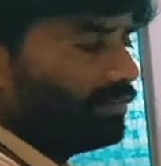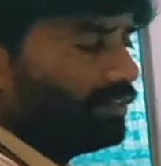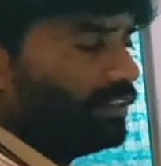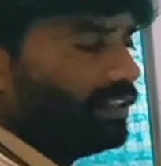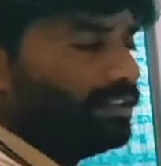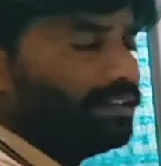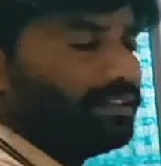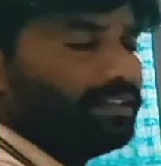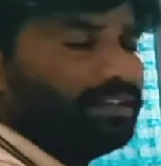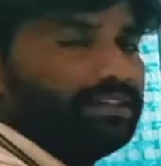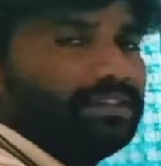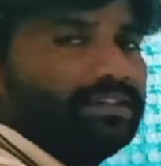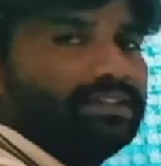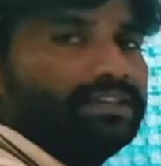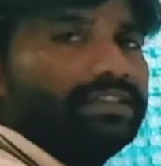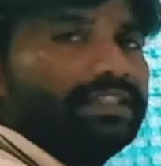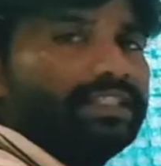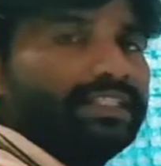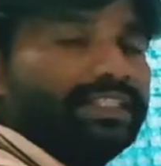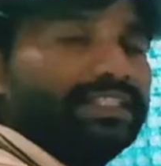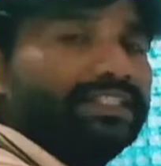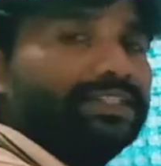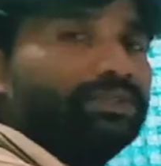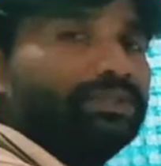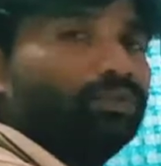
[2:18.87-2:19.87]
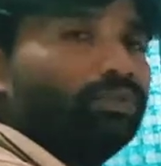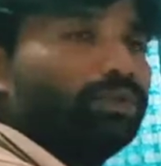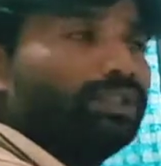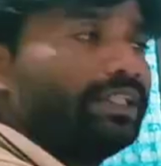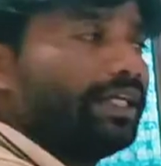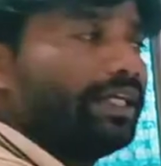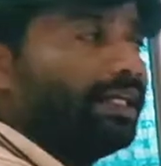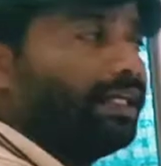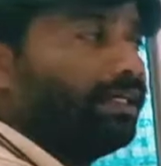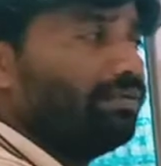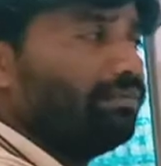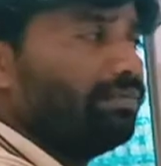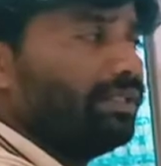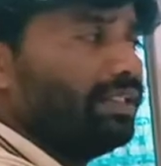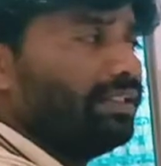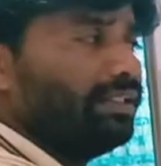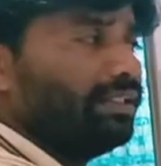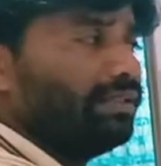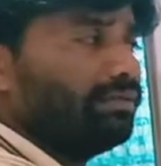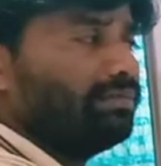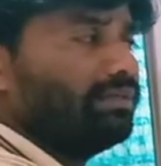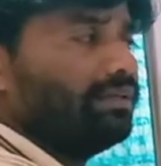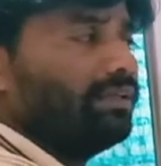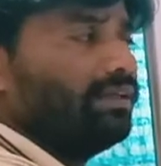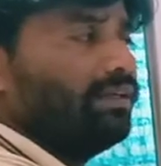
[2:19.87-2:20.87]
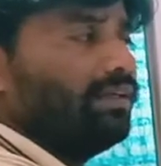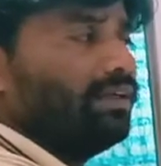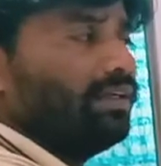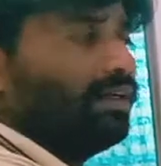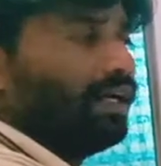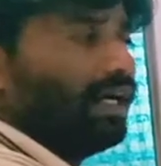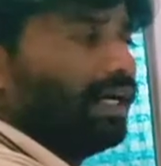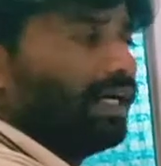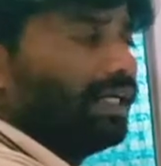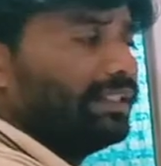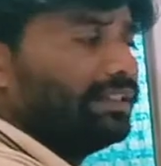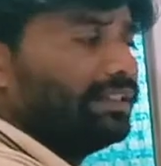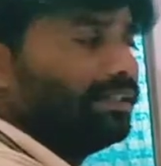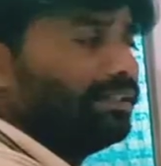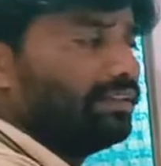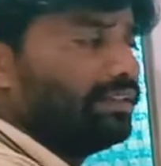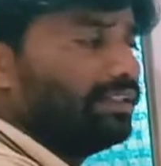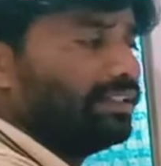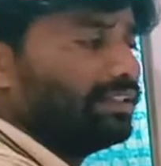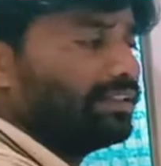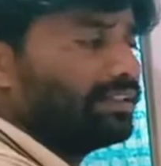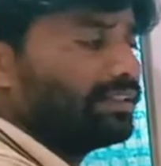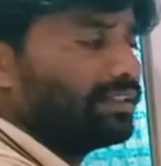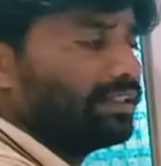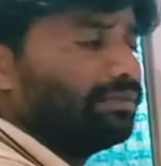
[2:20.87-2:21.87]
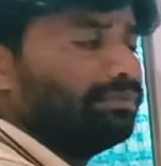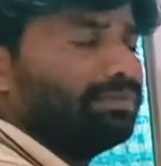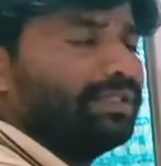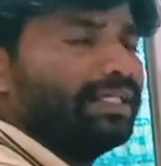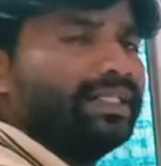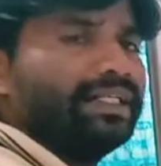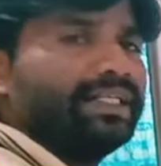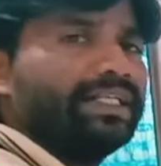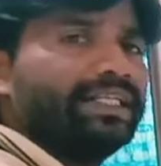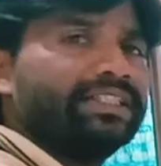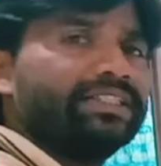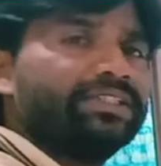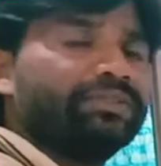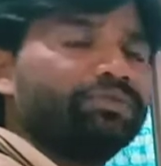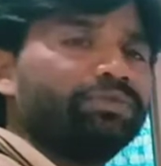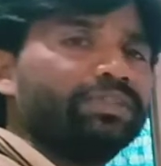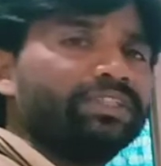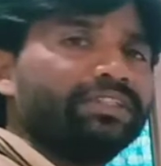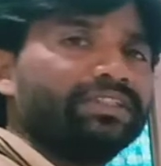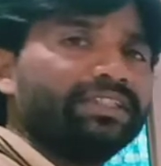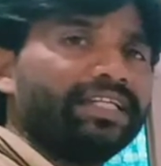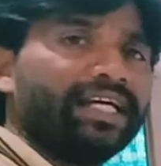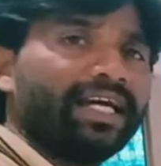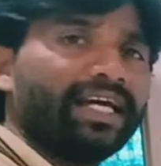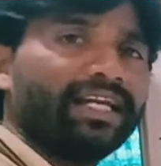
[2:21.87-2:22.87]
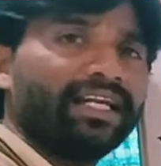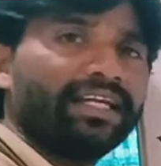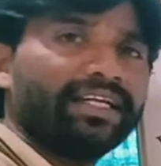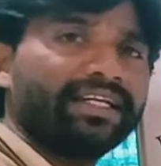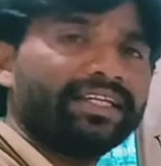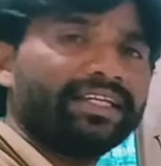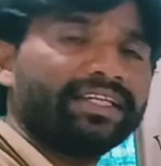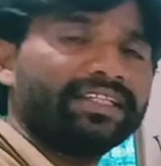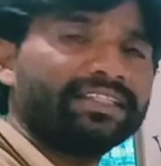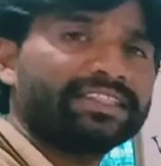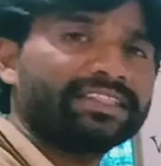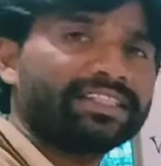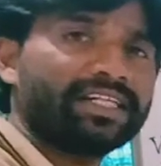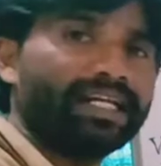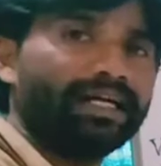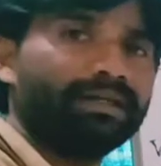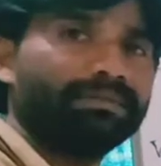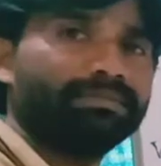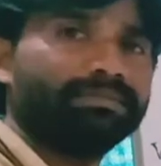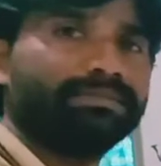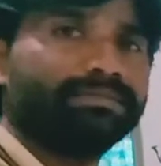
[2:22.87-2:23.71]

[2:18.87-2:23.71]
this is with air medium and this remaining is with dielectric slab.